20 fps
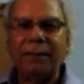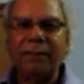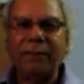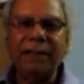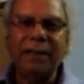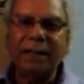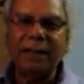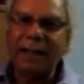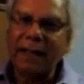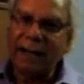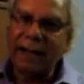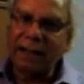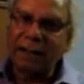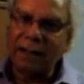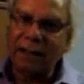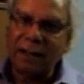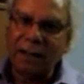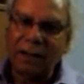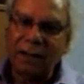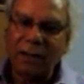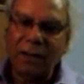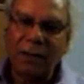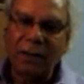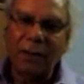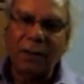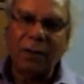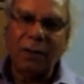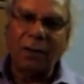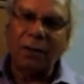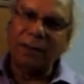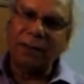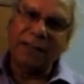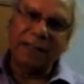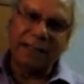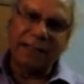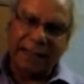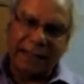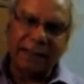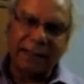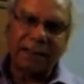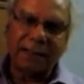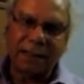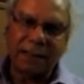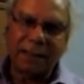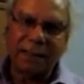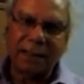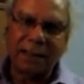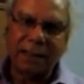with the director on the set.